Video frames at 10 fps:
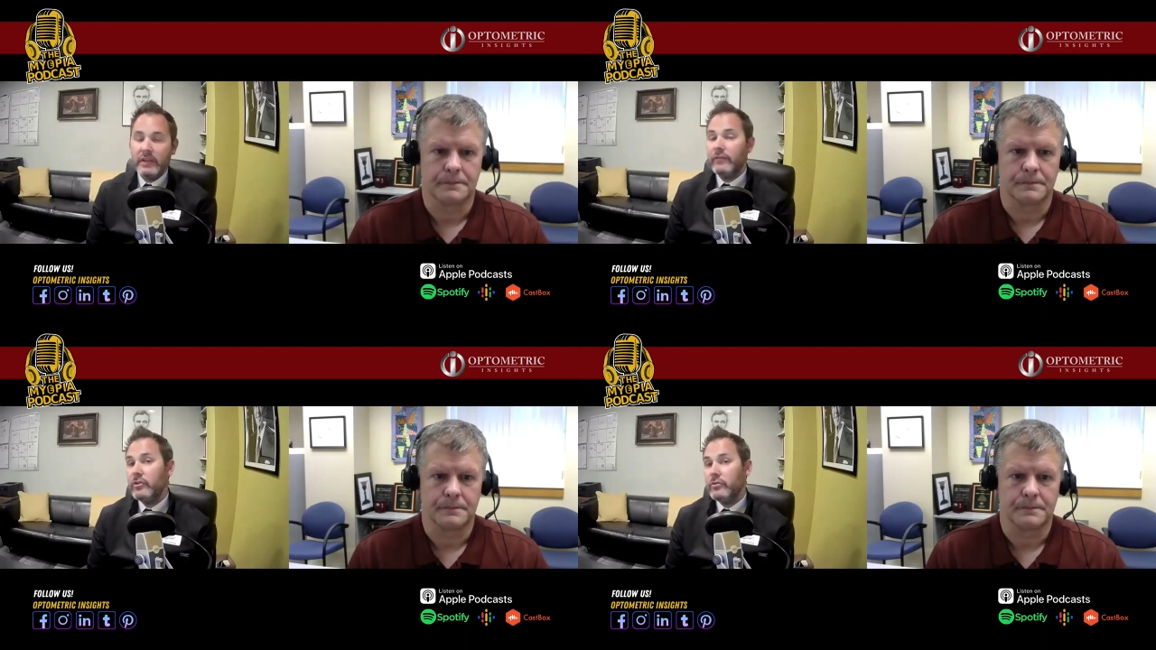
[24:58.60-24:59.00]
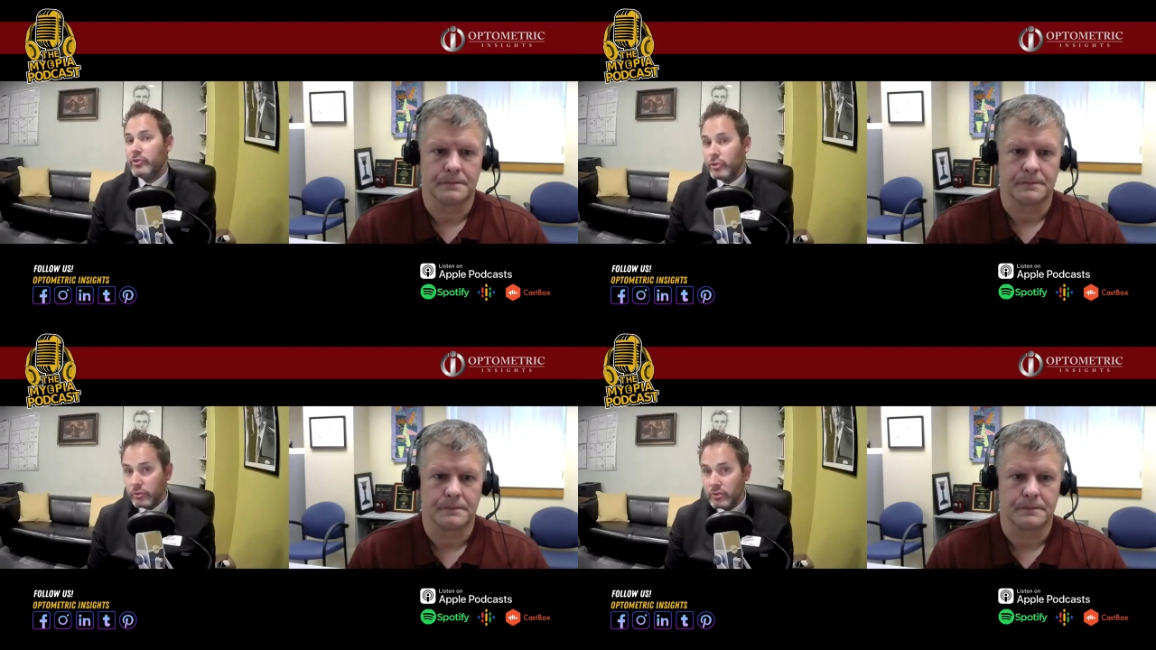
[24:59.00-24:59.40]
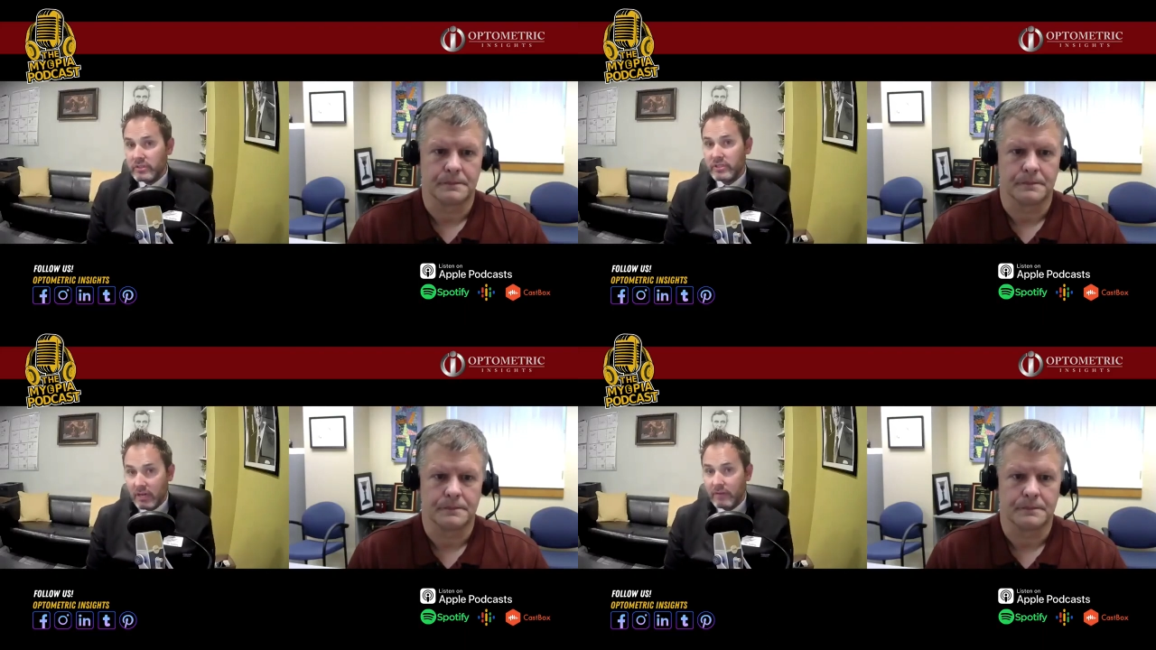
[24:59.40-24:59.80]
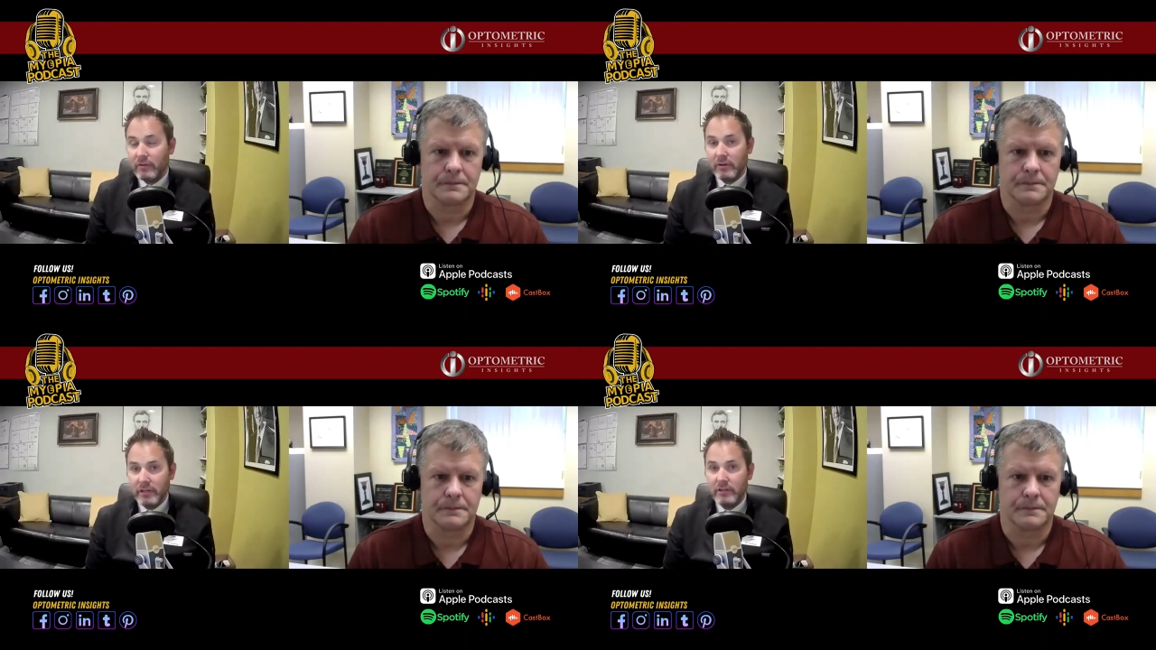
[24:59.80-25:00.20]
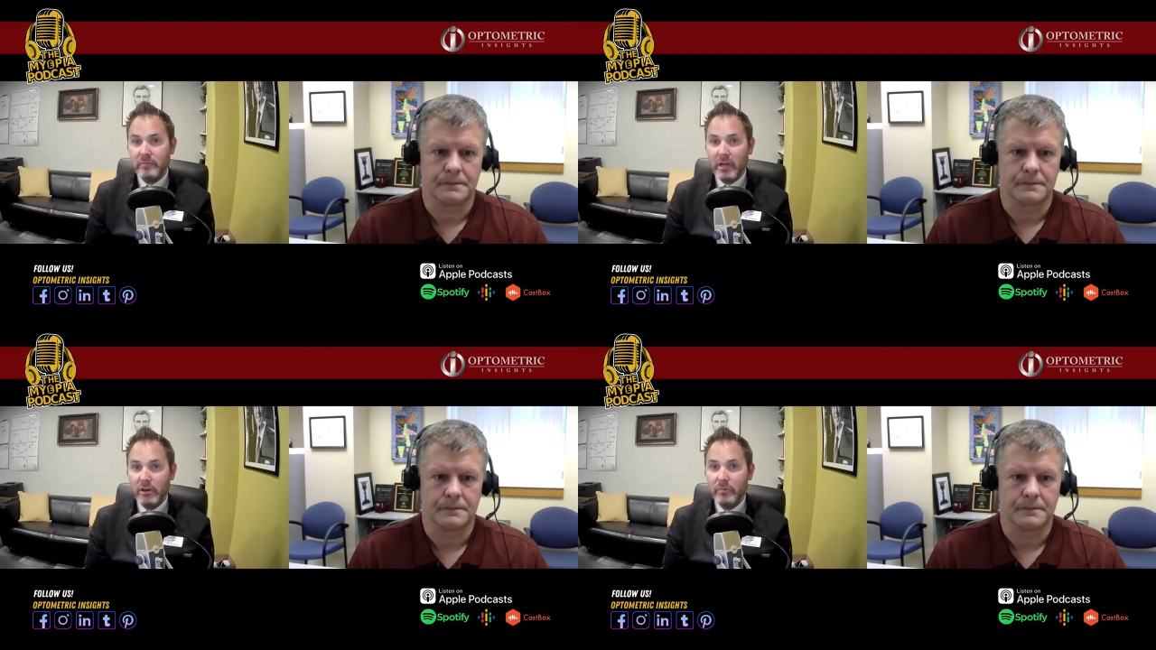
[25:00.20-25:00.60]
Speaker 1: If you do discover in your
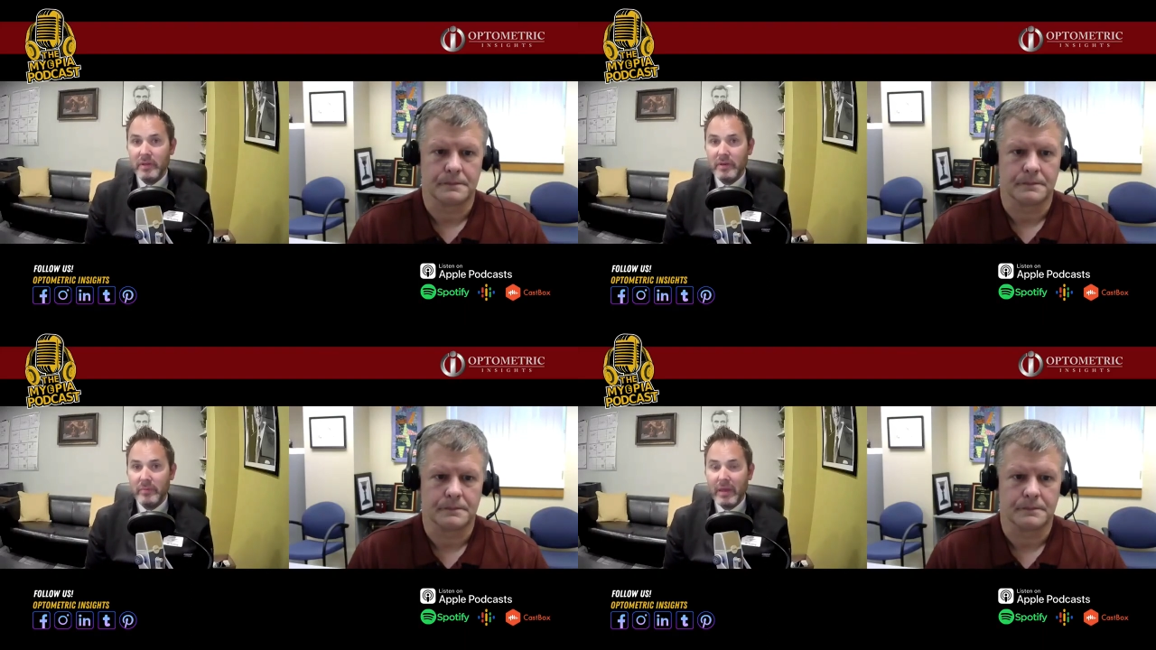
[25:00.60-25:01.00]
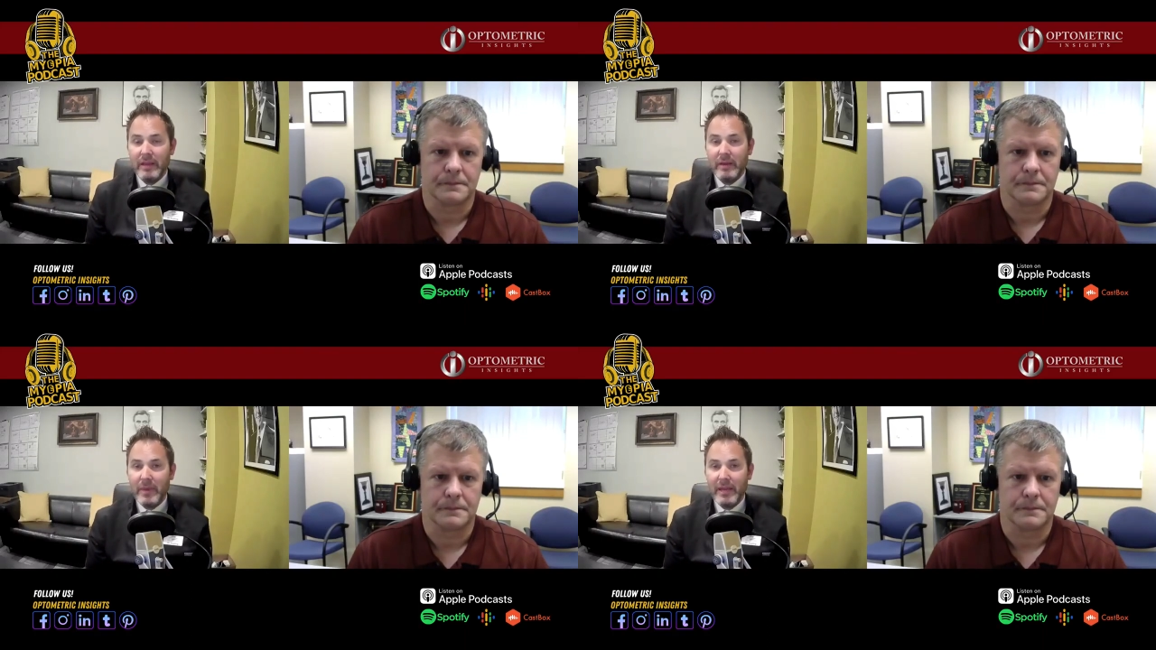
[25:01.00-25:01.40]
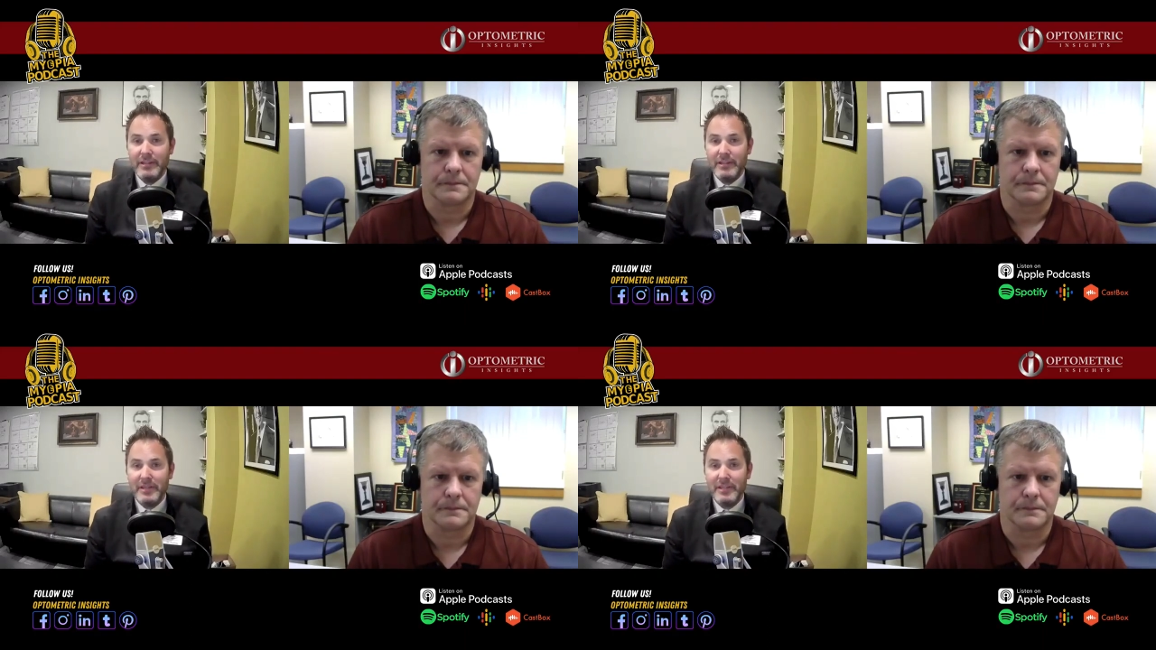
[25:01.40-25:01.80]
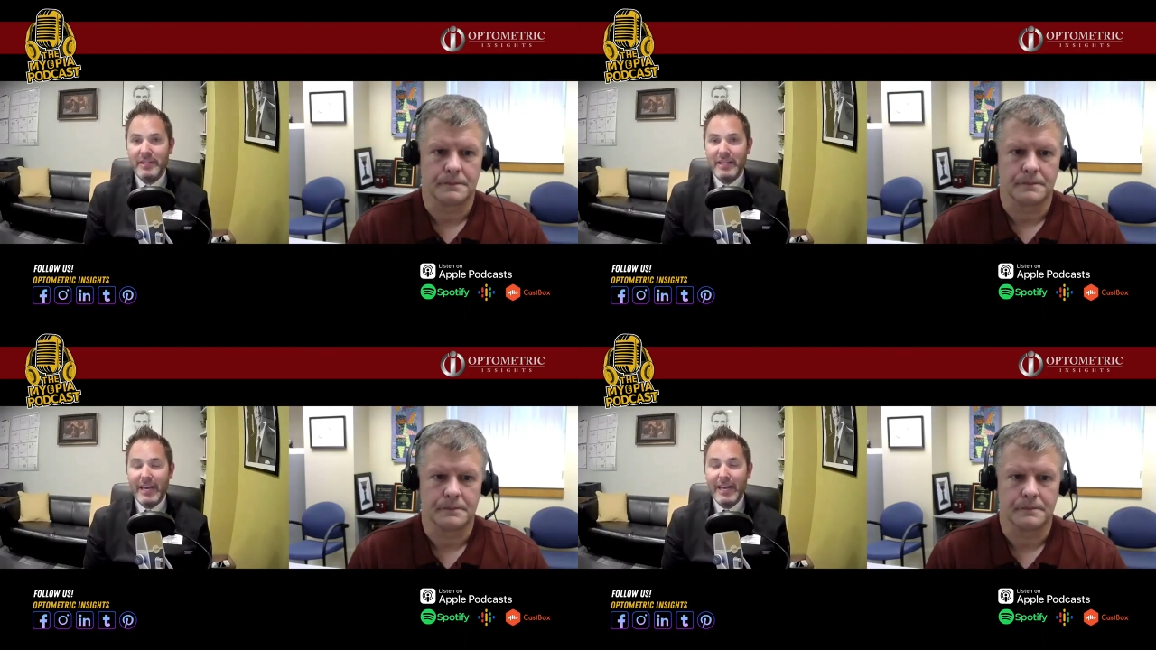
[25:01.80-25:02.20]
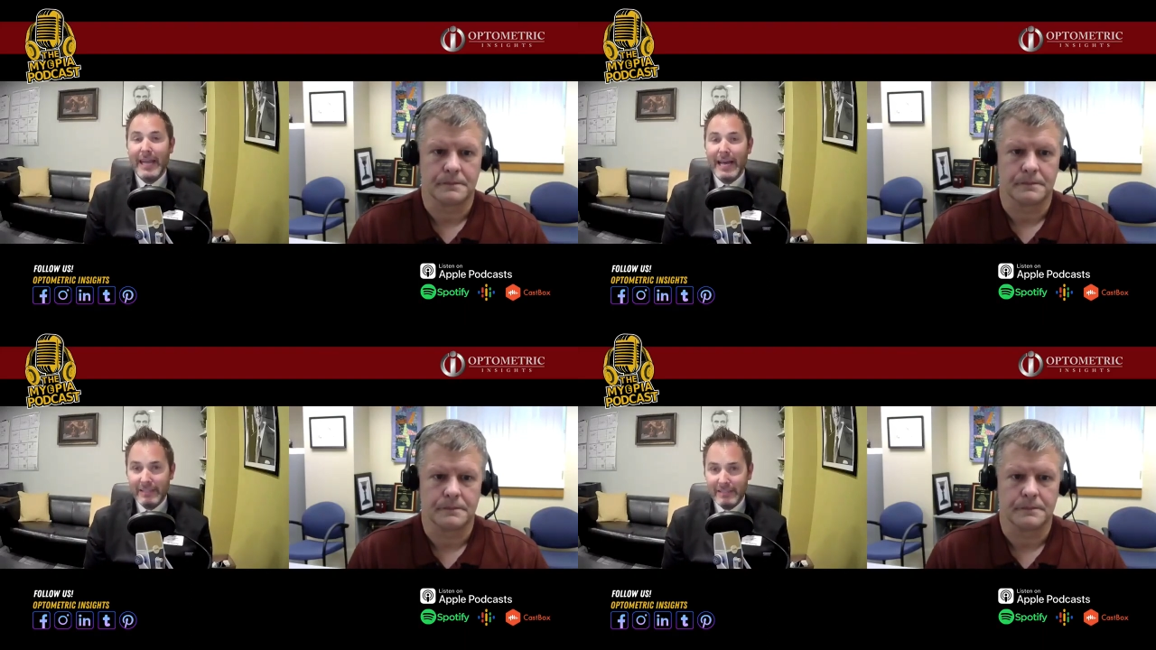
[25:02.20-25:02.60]
myopia ma- uh, management
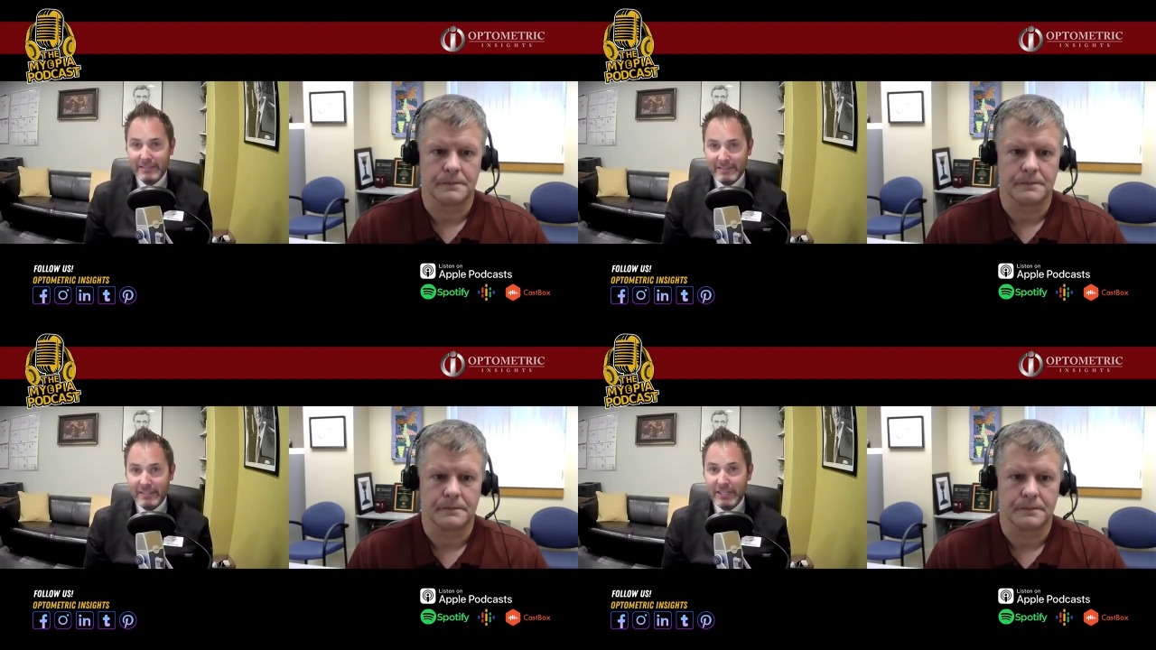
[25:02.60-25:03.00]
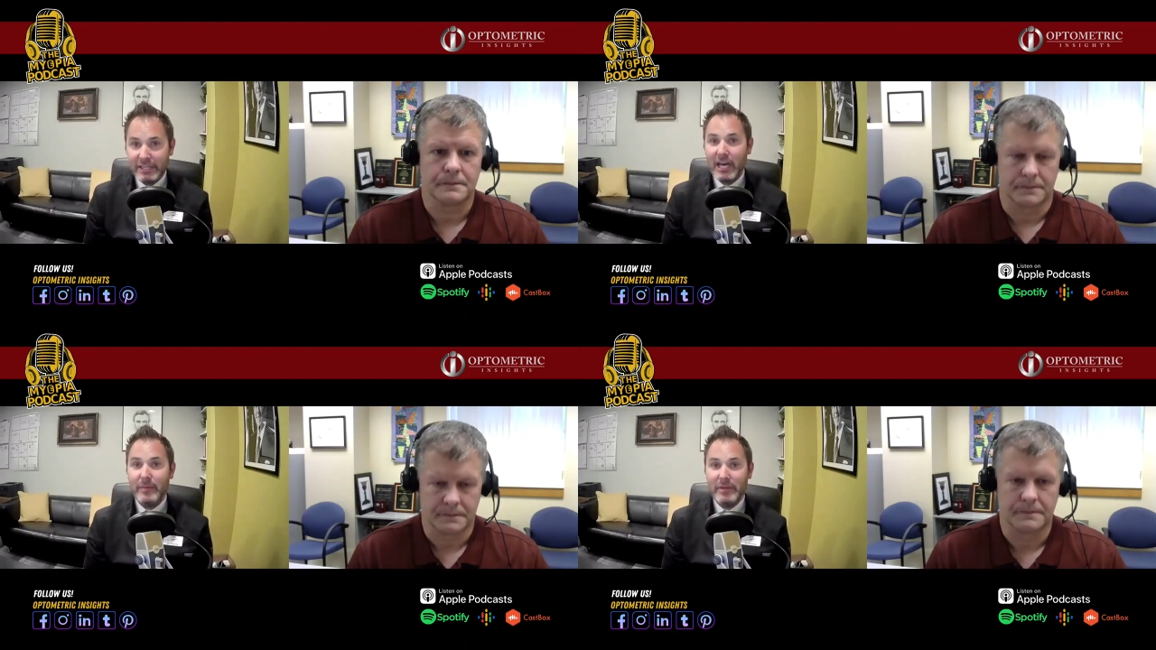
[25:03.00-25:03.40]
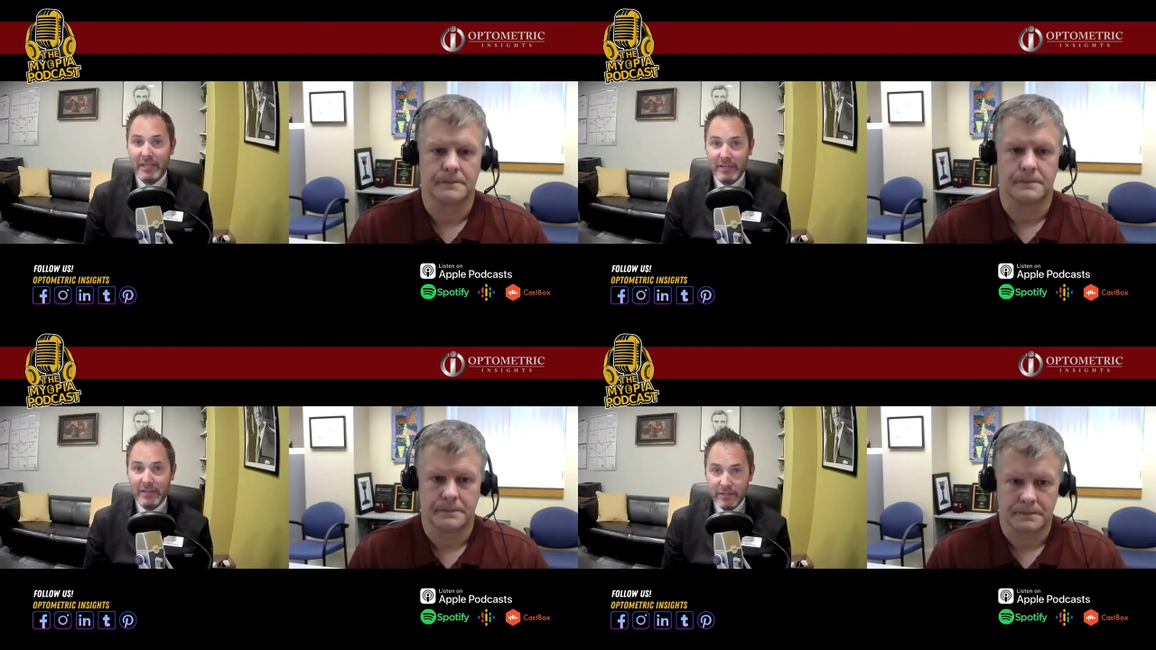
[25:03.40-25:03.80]
analysis an accommodative